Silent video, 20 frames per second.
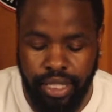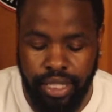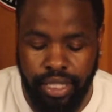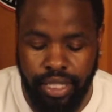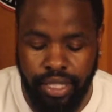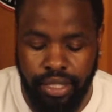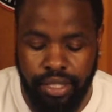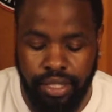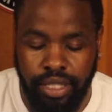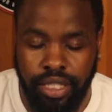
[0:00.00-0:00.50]
and
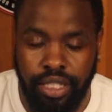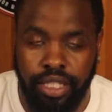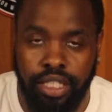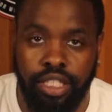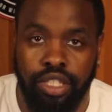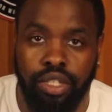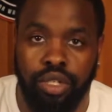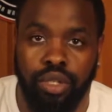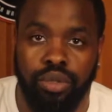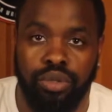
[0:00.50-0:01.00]
I think
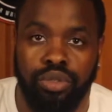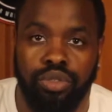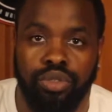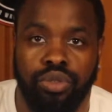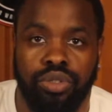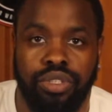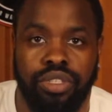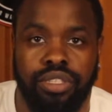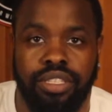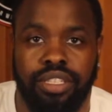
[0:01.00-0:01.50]
he holds
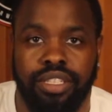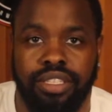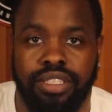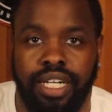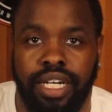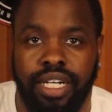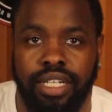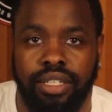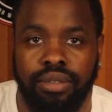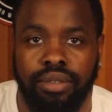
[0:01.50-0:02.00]
on to the
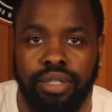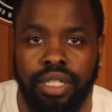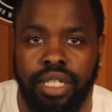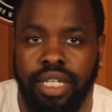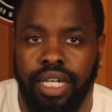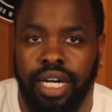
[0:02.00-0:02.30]
title.